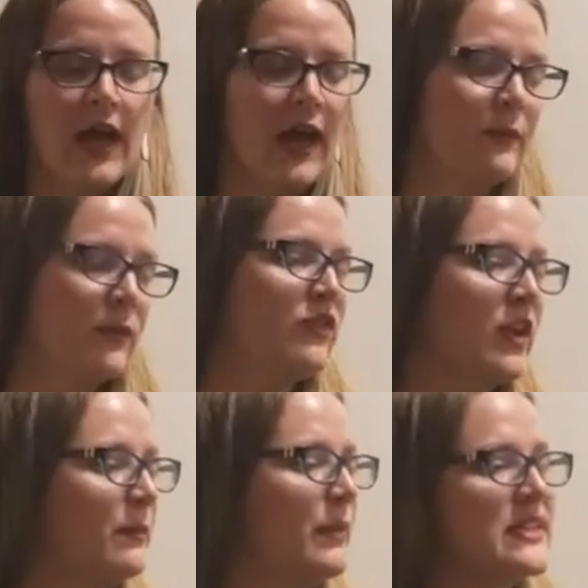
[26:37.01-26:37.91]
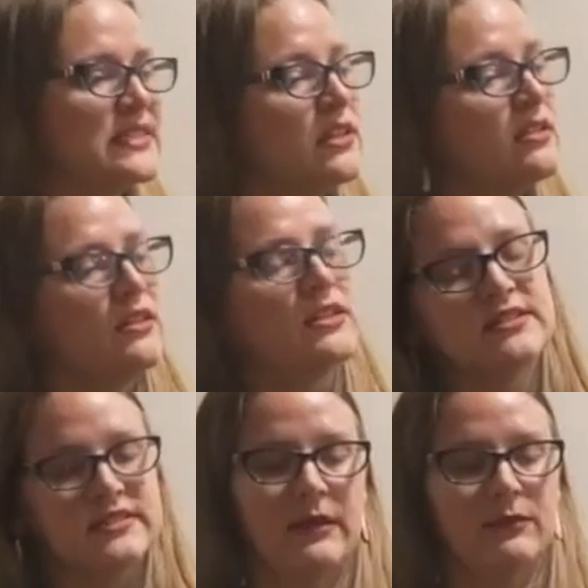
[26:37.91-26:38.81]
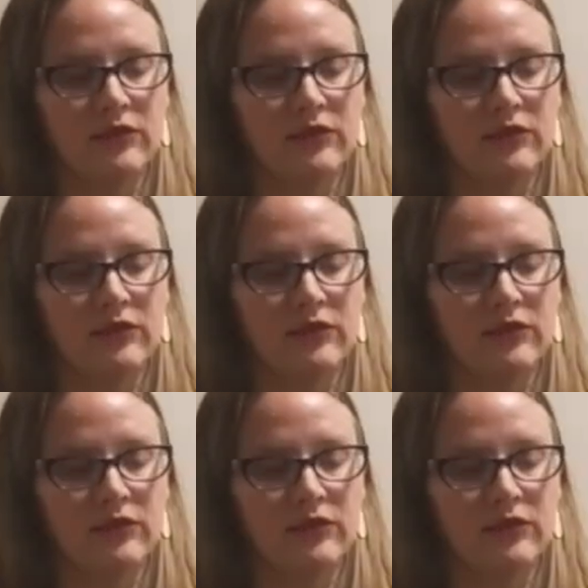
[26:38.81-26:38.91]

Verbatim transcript: Um, we've done basically this same